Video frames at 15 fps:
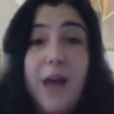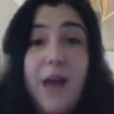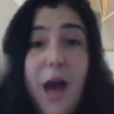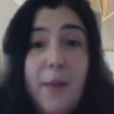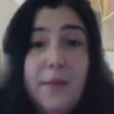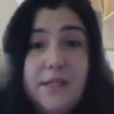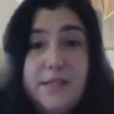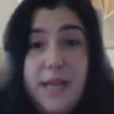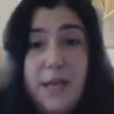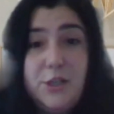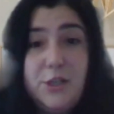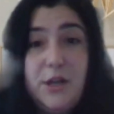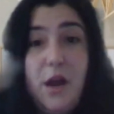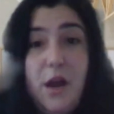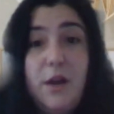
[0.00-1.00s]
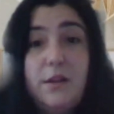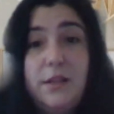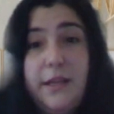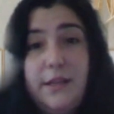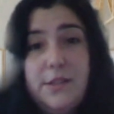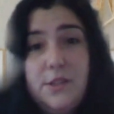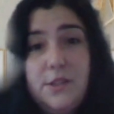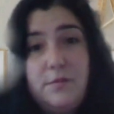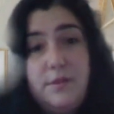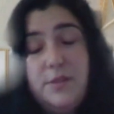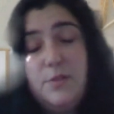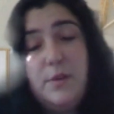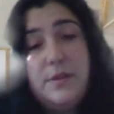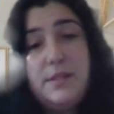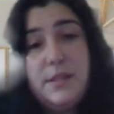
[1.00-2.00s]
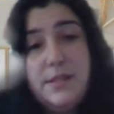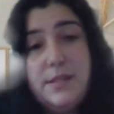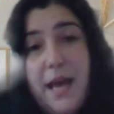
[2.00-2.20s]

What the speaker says: comment section, are links to resources